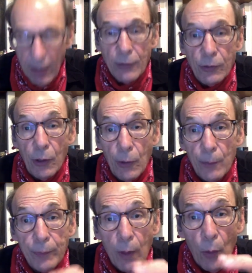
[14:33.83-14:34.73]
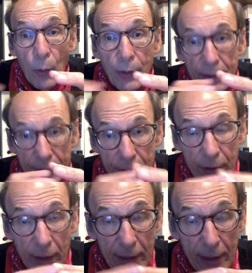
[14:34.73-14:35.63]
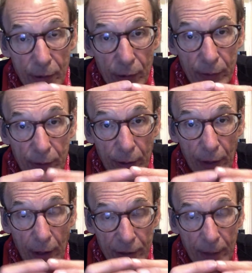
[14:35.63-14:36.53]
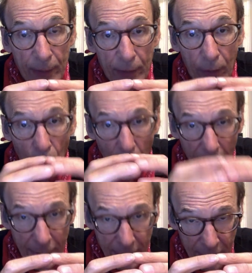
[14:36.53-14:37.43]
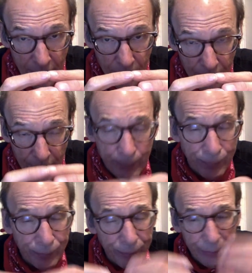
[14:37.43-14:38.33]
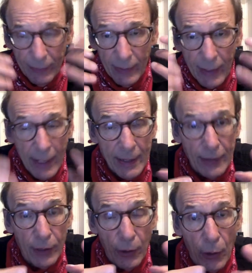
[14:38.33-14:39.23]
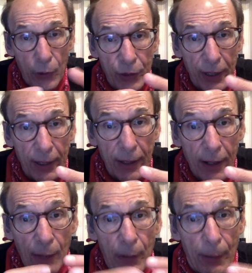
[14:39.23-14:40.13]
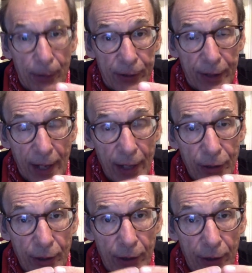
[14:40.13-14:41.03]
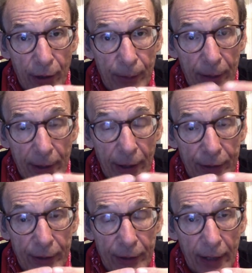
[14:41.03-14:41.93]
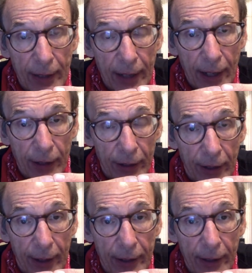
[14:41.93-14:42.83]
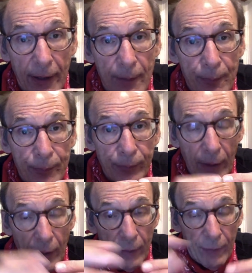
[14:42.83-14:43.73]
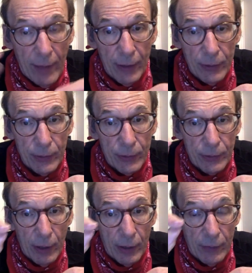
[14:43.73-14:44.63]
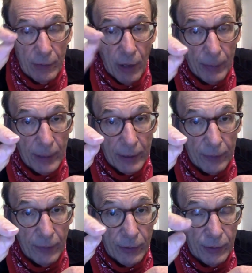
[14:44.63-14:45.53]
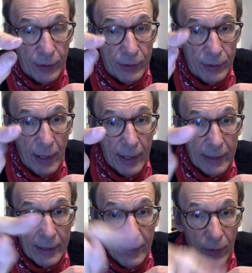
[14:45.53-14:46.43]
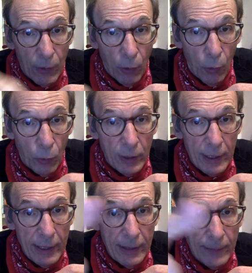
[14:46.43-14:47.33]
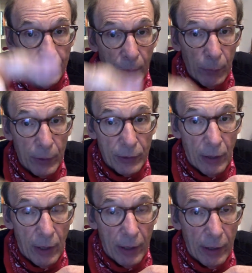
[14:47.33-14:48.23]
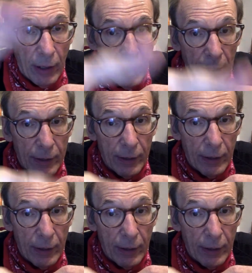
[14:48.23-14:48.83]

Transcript: So what this is going to lead to is the concept of a winding number, and then the Cauchy representation theorem that tells us how to calculate values of complex functions given only what's gone on